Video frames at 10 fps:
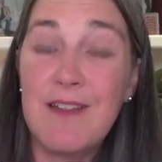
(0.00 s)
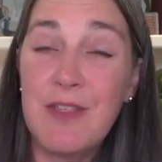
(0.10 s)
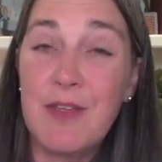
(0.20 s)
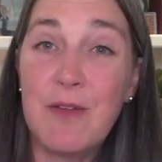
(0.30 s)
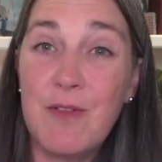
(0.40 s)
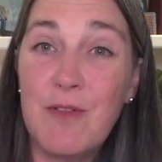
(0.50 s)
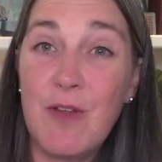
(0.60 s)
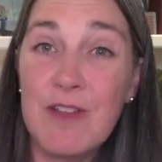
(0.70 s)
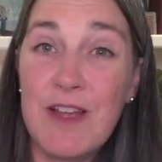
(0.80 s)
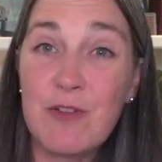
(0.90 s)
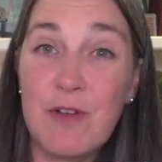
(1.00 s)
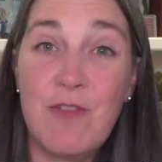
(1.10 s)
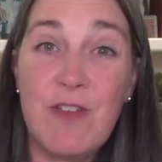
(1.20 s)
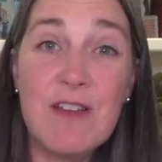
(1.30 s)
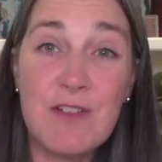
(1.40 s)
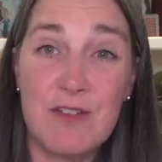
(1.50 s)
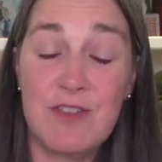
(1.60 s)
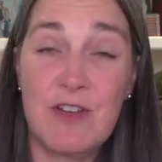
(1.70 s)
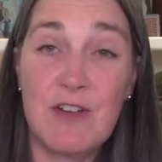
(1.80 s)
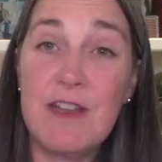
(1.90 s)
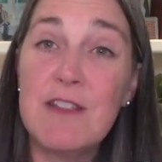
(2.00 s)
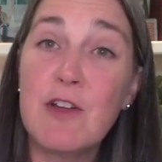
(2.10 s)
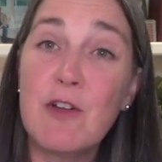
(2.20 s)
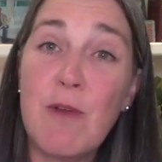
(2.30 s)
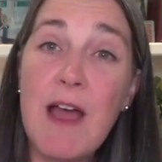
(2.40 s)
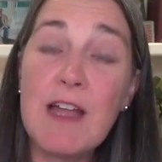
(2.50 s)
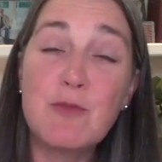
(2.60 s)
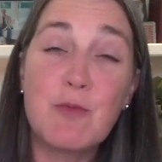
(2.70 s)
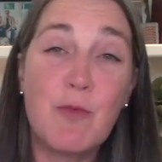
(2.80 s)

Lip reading: the electric vehicles that are in the garage.